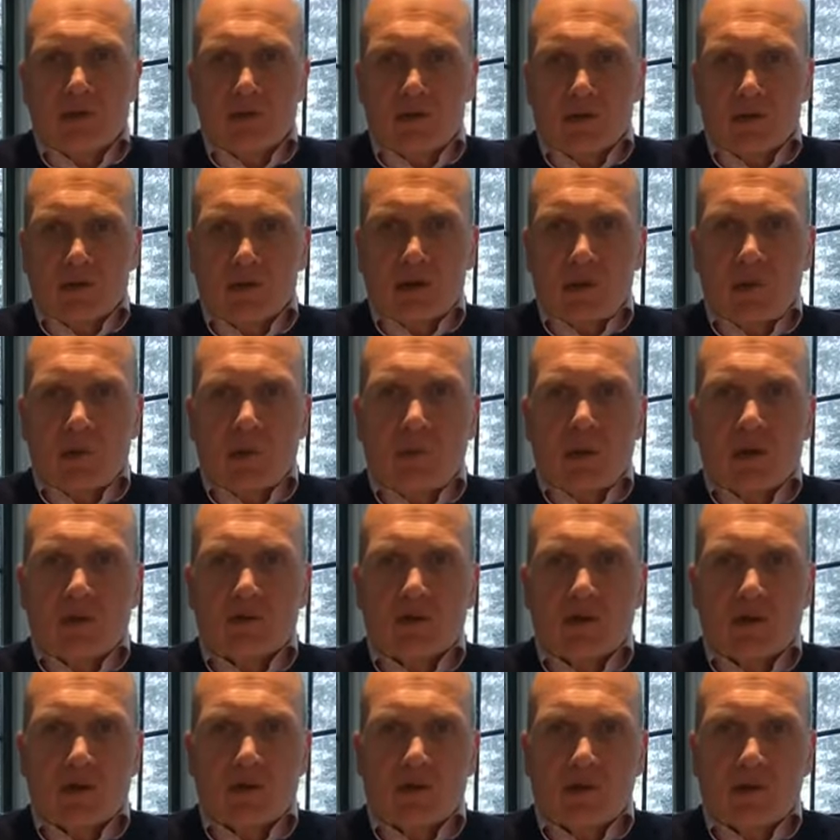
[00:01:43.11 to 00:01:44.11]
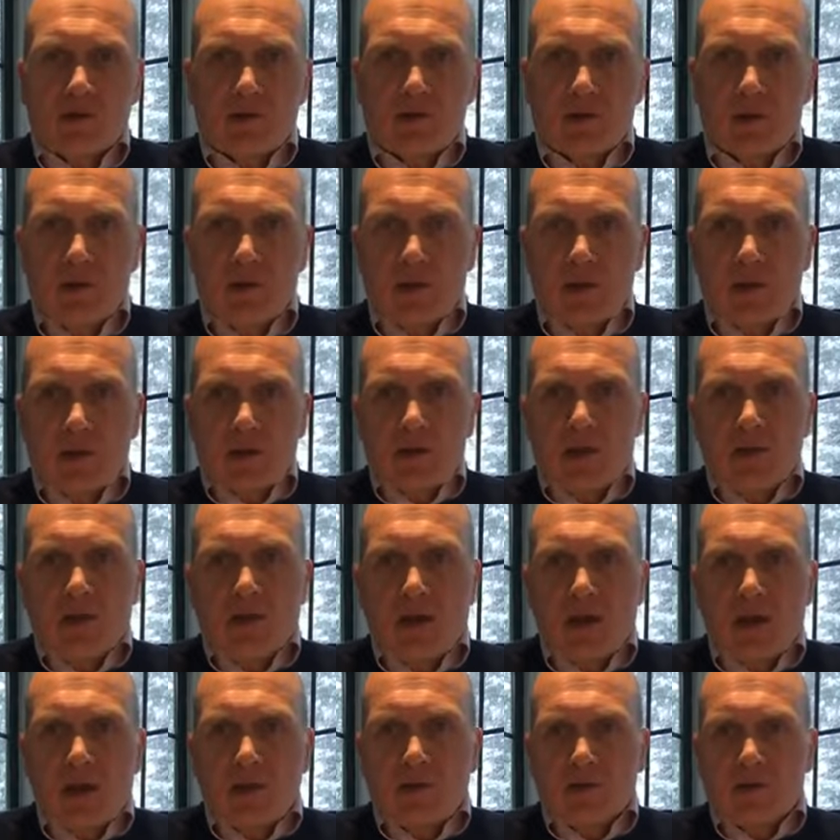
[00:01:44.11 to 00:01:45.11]
And sabermetrics is the
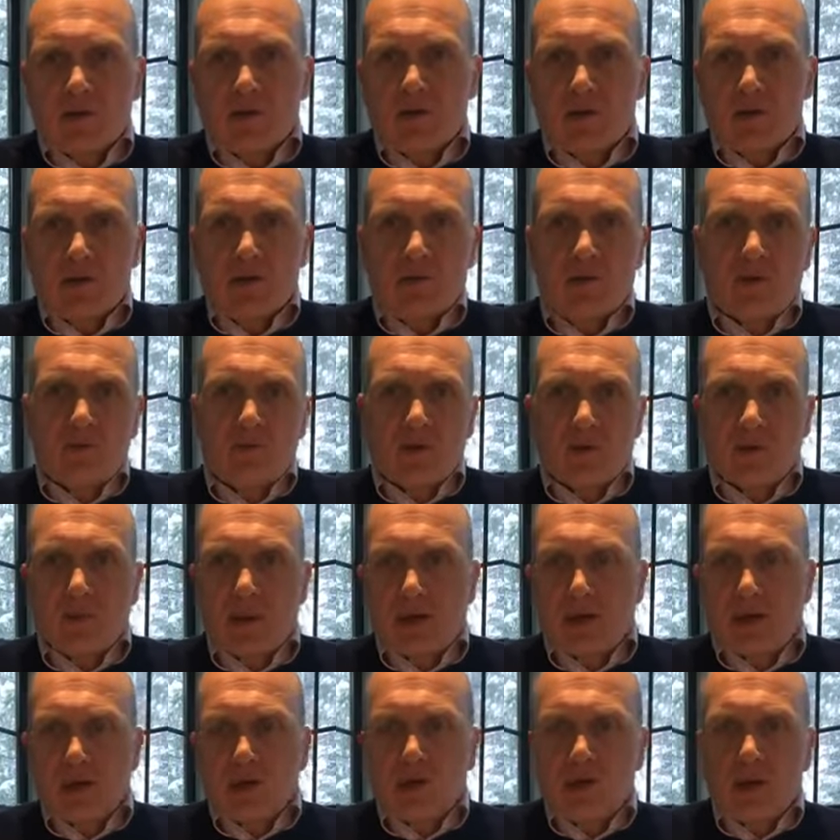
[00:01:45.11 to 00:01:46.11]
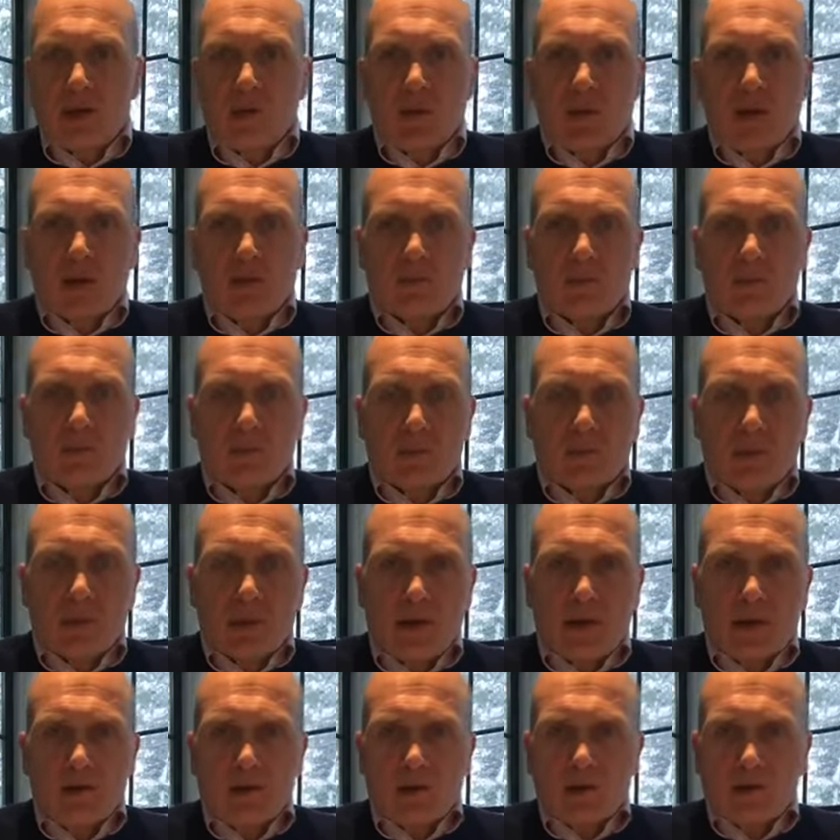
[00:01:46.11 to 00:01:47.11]
analysis of information about
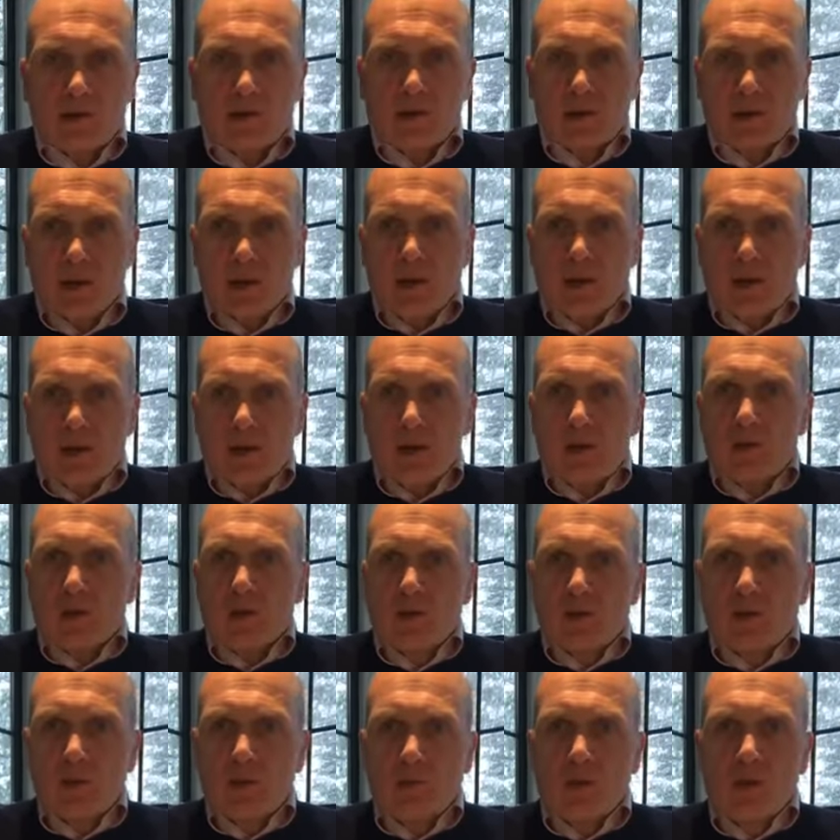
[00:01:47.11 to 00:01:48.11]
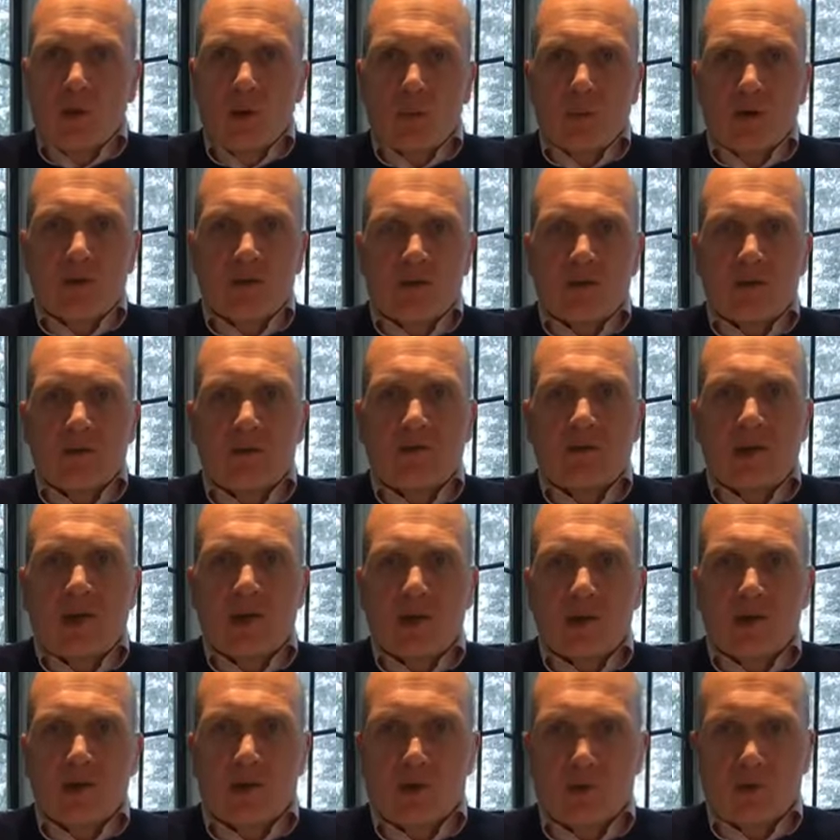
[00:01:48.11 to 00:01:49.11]
players and their performance in
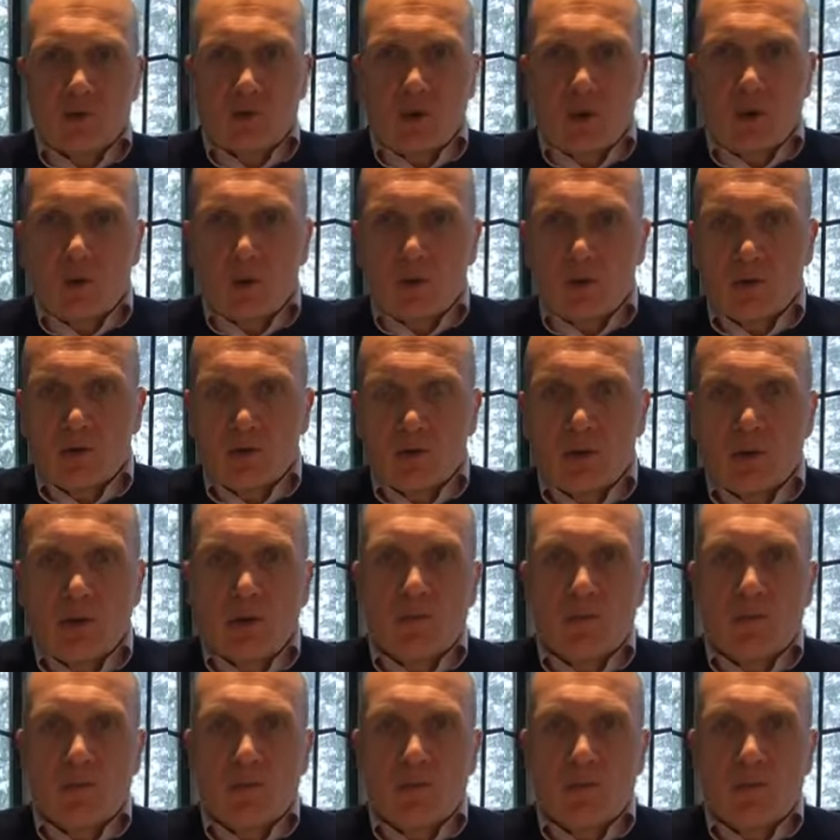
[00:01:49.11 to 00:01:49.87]
various roles